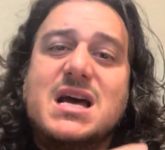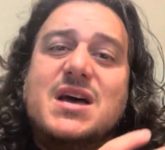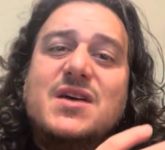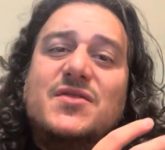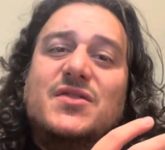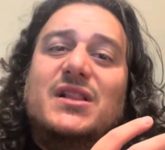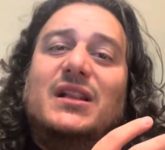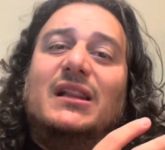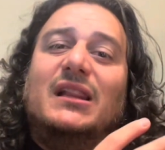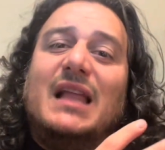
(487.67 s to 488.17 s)

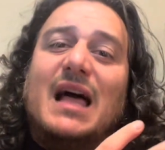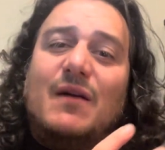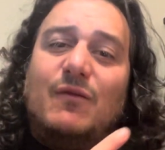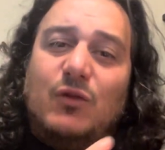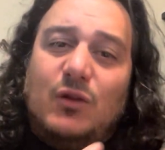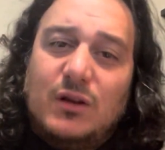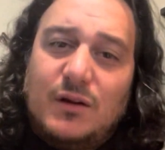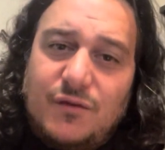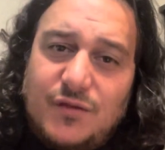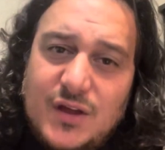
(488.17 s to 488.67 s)
The level
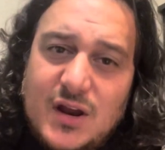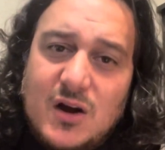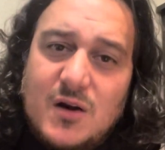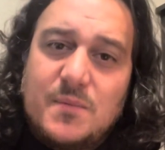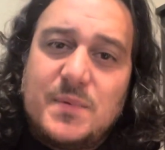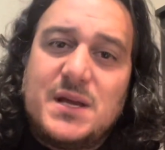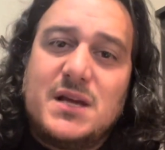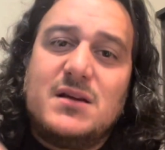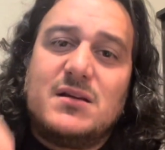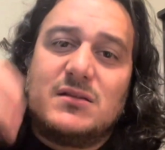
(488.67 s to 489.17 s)
of
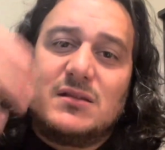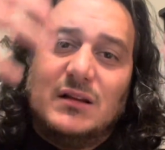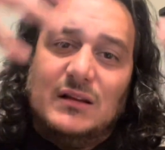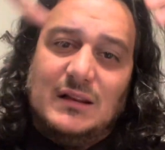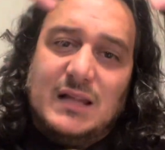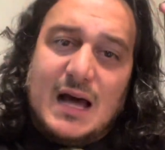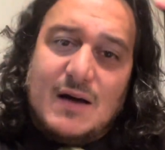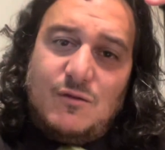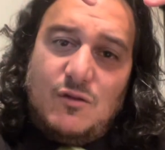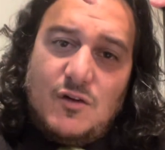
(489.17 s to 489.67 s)
therapy, the
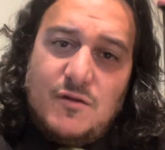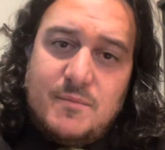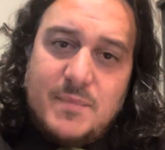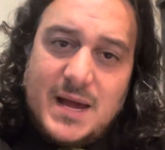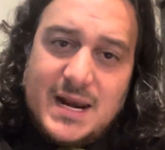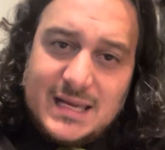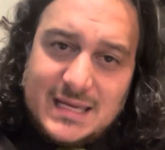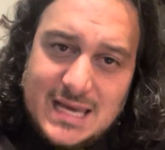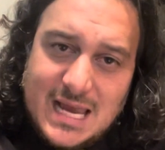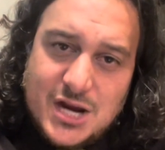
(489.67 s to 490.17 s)
level of
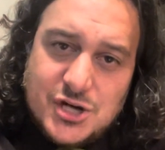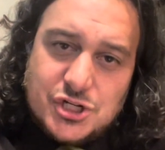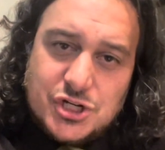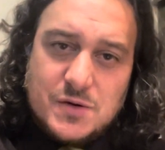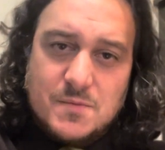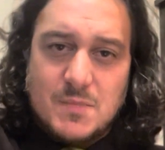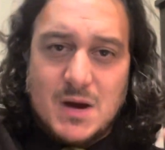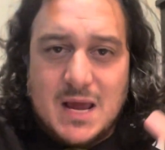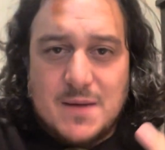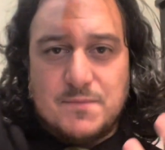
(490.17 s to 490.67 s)
medication
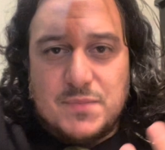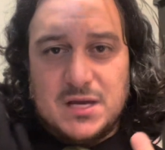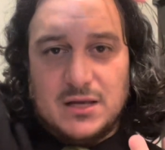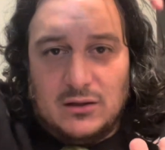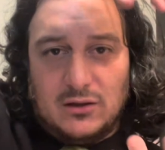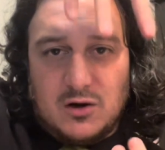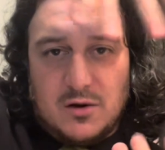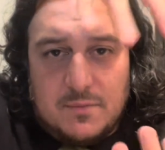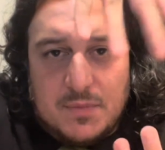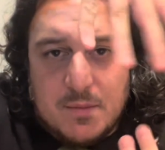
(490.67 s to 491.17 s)
might be a
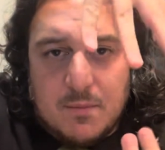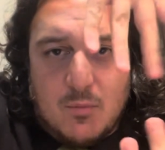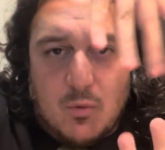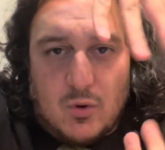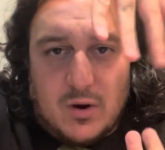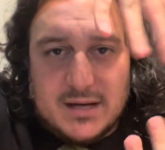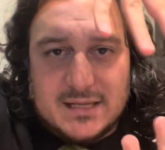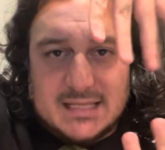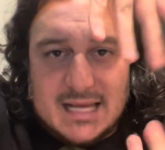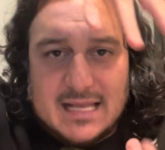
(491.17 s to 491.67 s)
little bit more
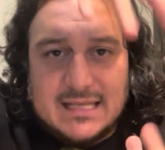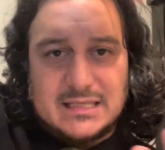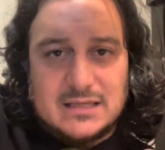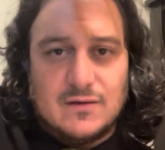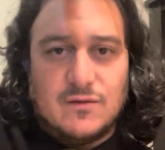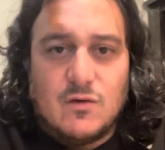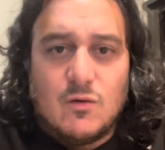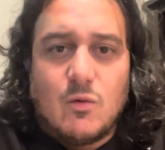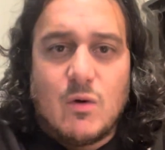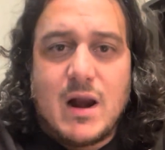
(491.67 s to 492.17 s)
intensive
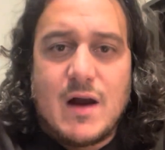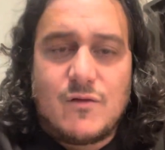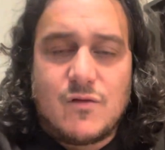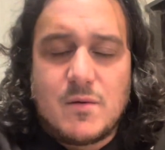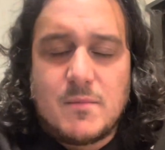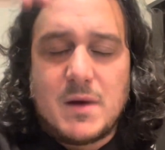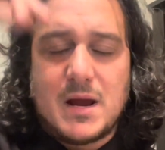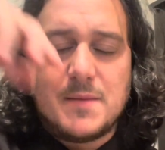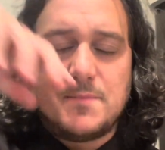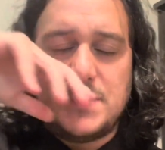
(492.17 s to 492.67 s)
or whatever it
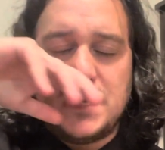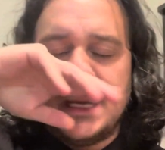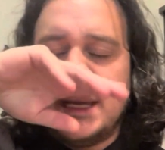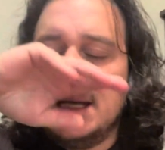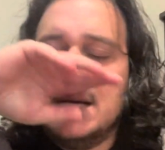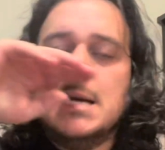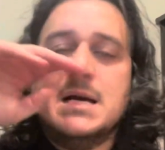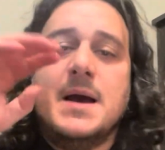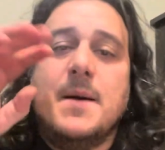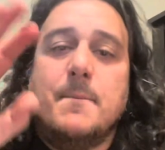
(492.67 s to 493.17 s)
might be,
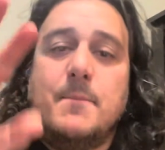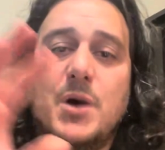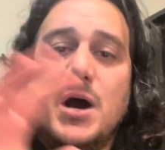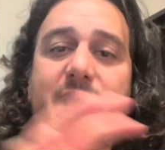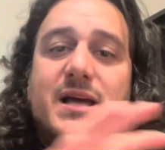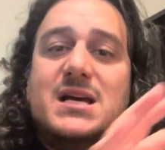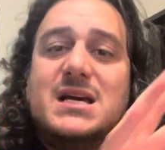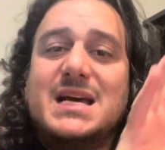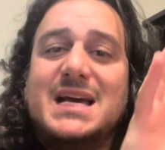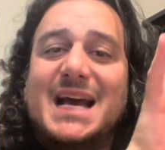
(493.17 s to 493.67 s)

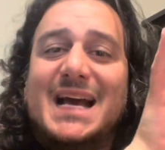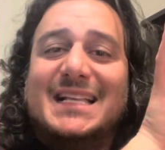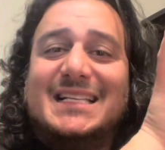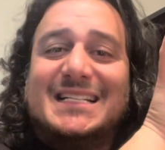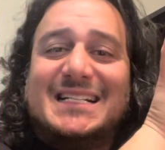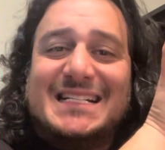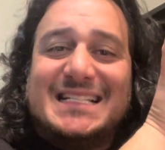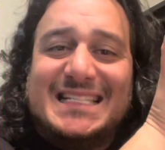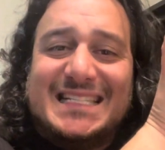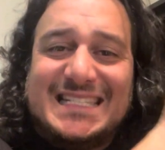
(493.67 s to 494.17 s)
but it's
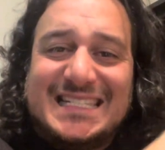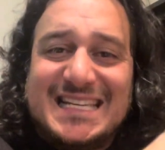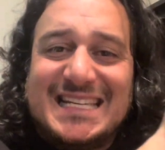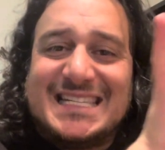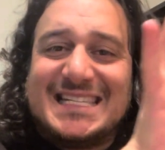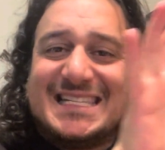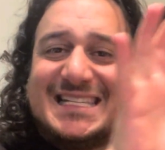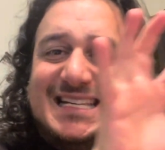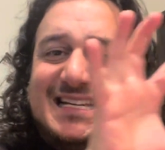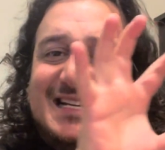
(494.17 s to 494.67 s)

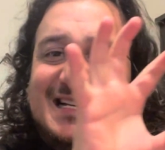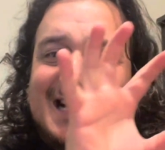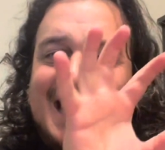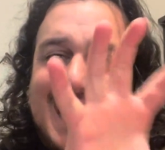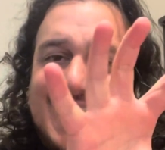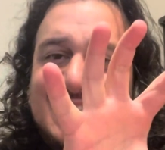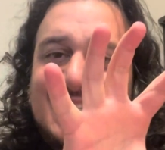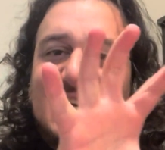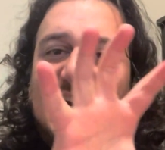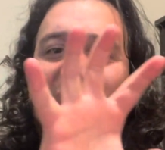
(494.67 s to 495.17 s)
consistent
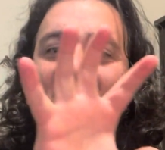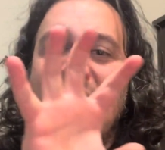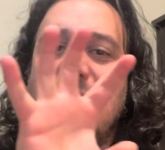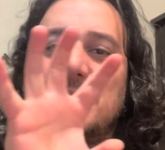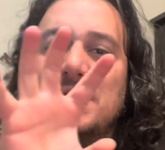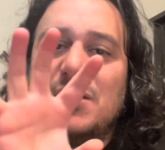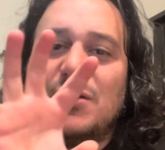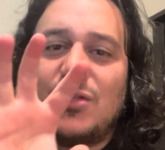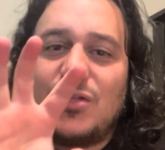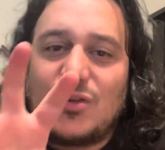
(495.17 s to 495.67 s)
as a
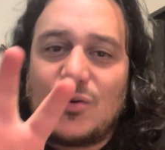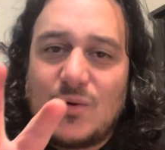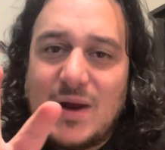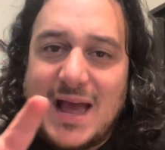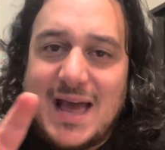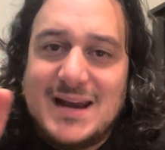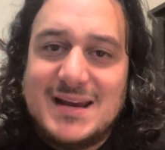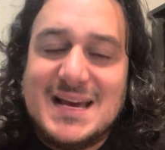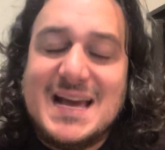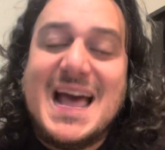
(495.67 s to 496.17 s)
common
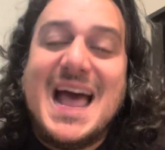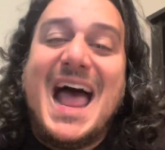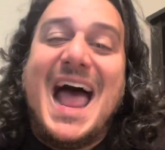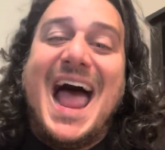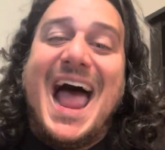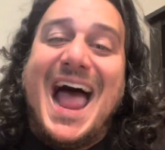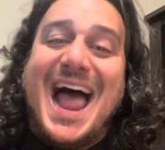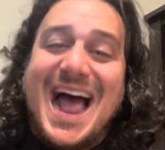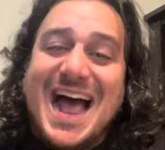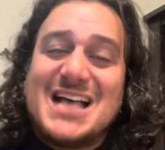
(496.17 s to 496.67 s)
thread
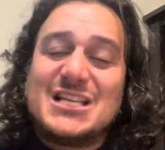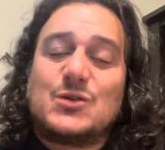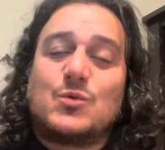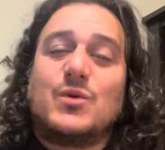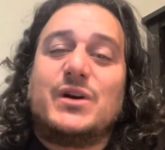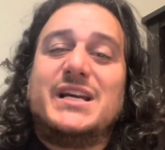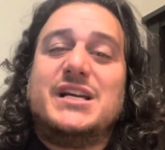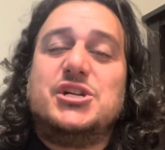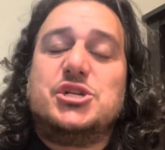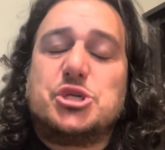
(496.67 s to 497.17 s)
as we're
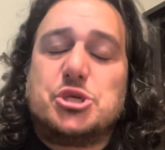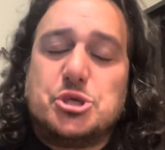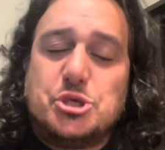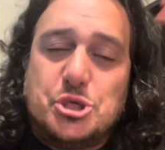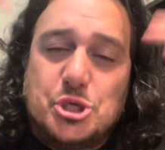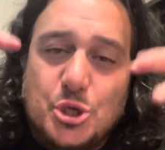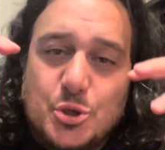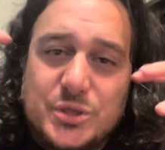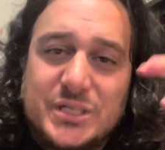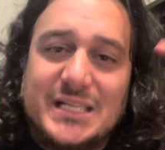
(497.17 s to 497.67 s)

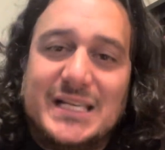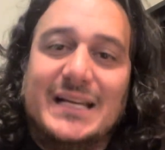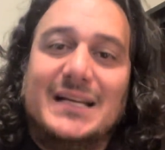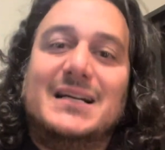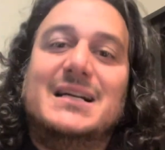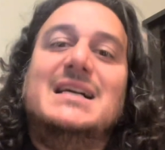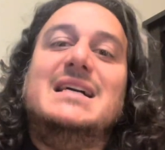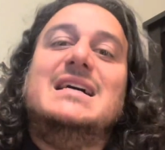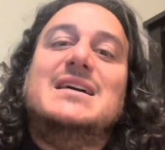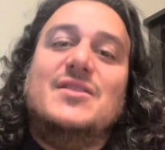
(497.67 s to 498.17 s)
introducing
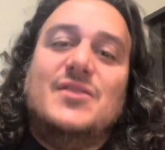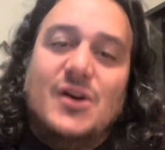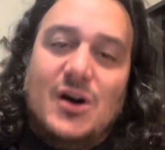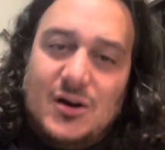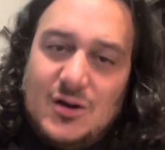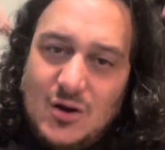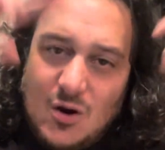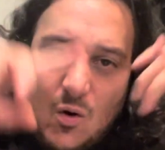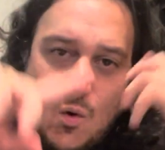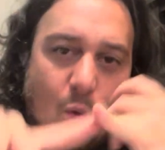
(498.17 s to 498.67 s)
the
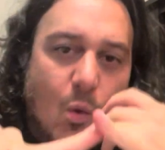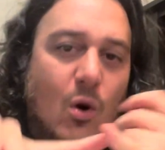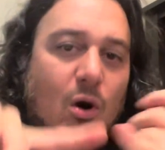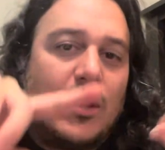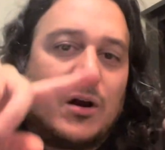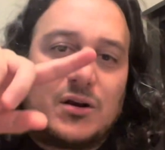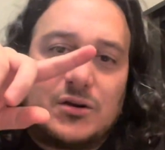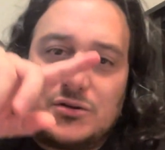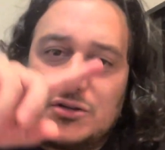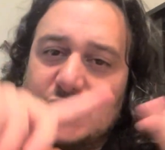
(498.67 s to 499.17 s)

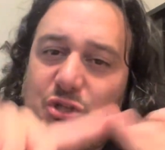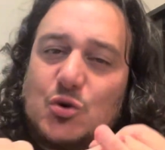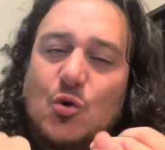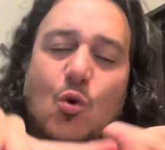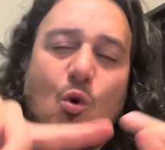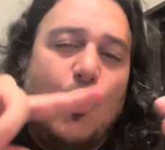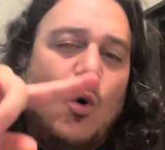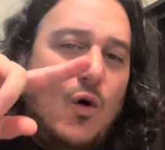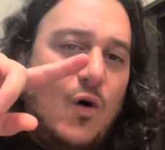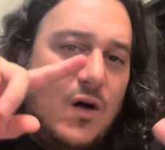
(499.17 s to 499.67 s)
work,
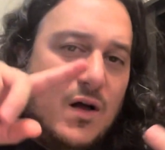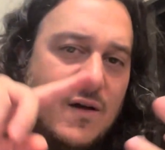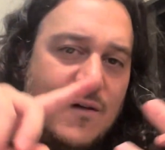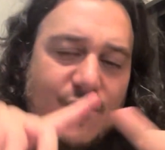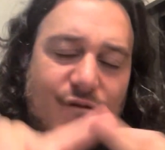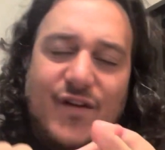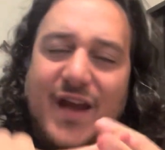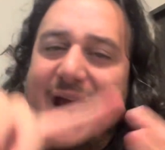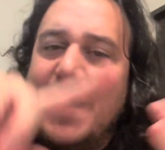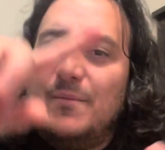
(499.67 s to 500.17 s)
school,
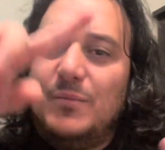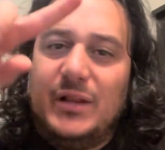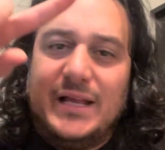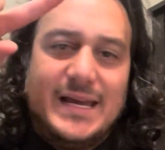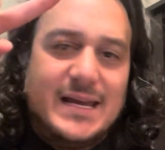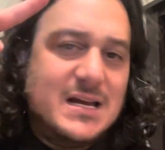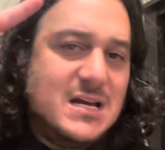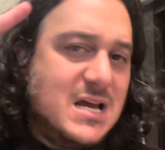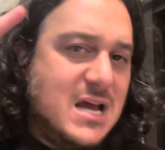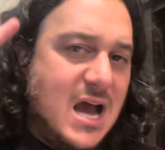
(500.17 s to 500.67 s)

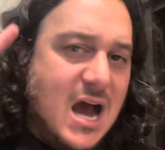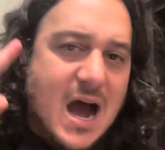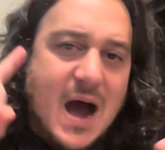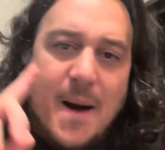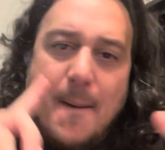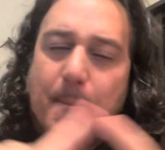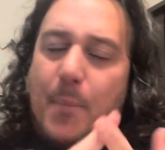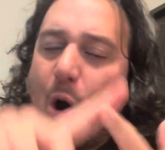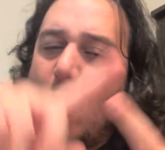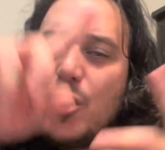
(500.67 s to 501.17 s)
family,
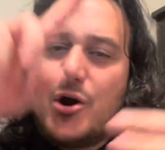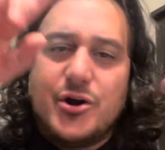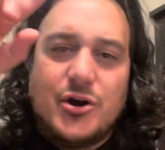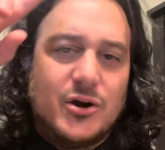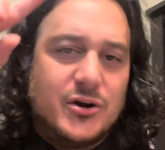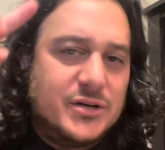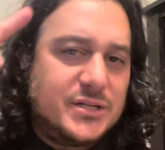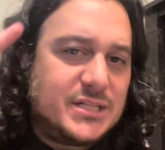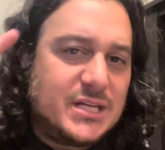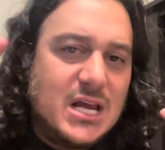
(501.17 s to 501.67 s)

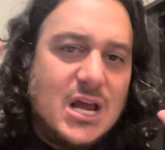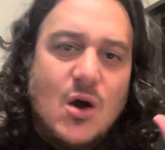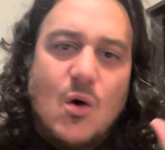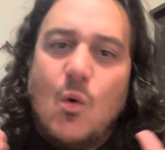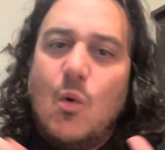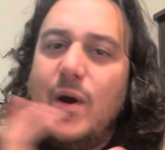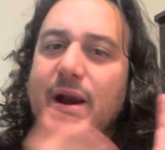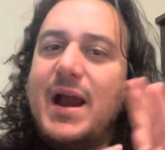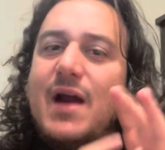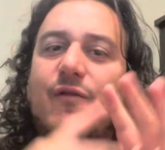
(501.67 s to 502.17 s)
partners,
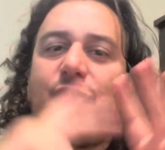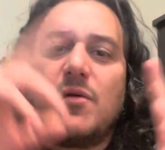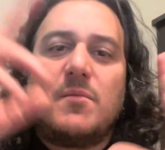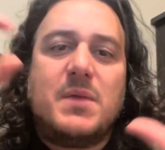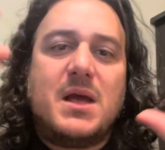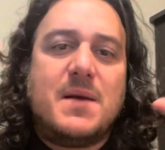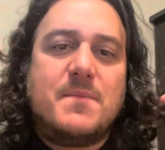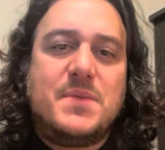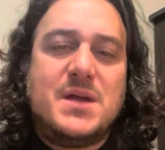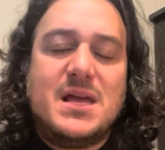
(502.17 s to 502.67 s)
whatever it
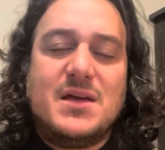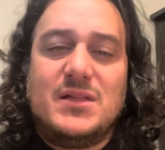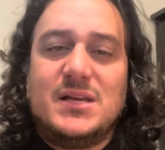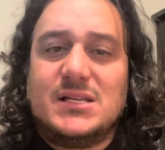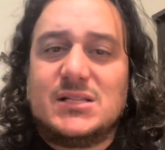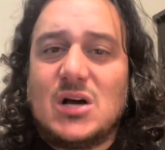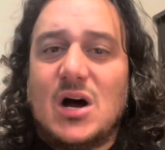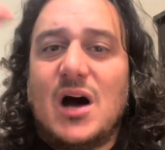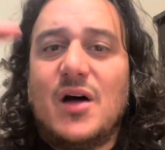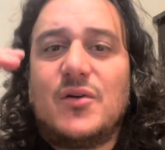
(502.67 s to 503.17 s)
may be, these
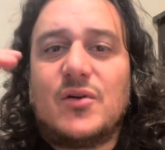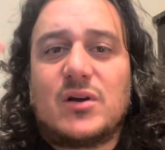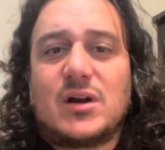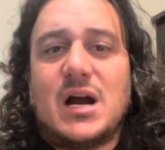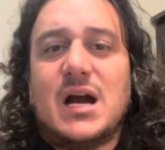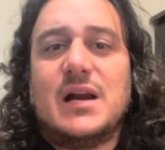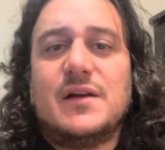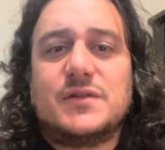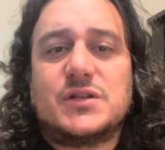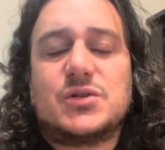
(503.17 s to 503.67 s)
other
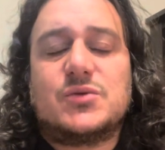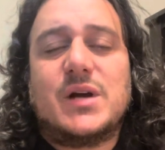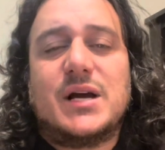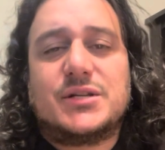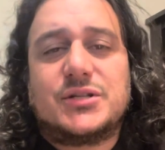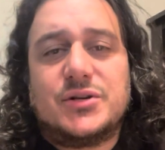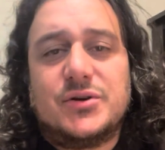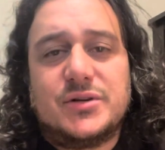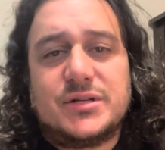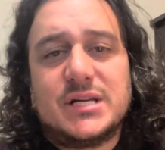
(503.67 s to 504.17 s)
kind of
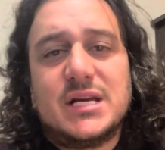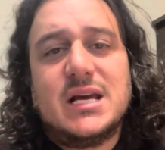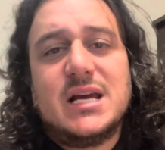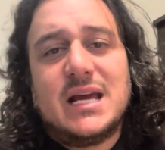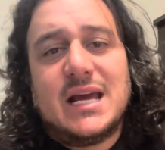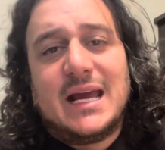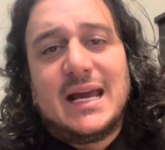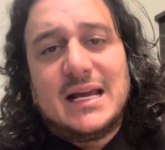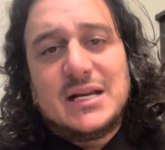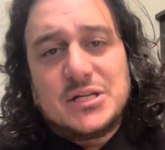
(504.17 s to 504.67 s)
stressors
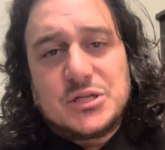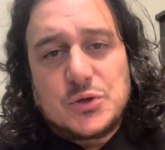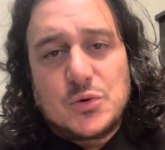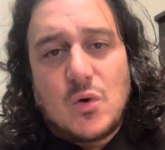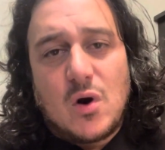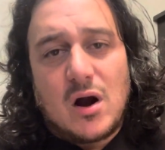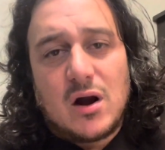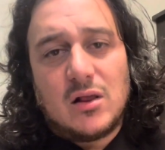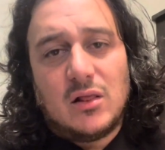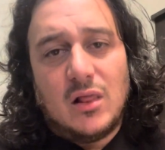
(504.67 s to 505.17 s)
into
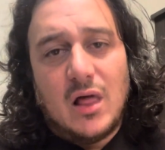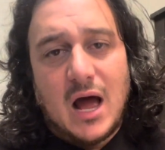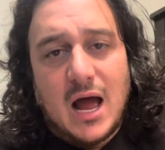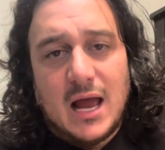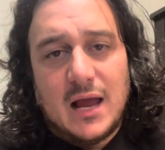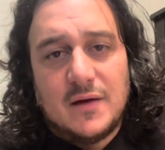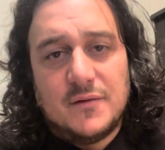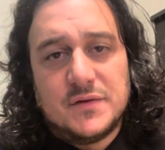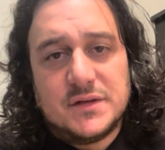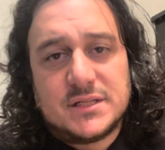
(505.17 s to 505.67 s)
our
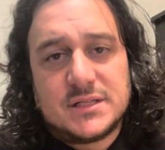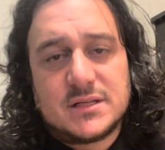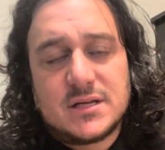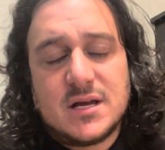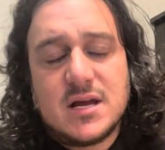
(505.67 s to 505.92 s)
lives.